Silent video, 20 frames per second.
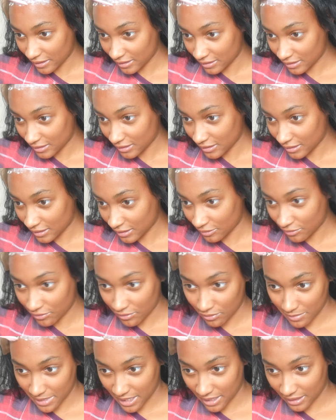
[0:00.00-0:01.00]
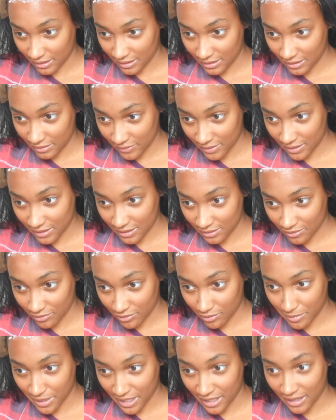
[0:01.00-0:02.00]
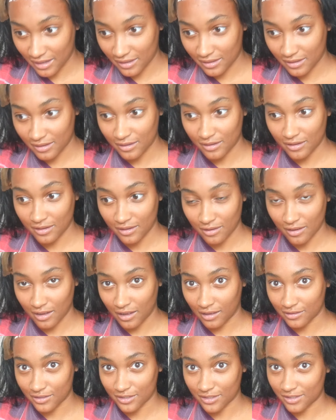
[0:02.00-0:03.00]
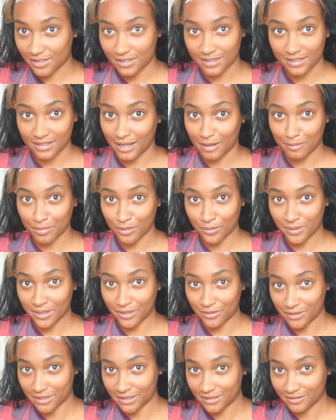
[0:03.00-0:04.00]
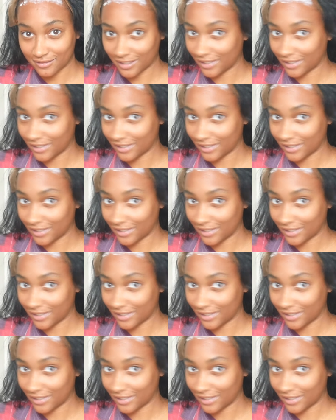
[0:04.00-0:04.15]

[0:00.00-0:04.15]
It's gonna grow back. And if it doesn't grow back, I'll just slap a wig on.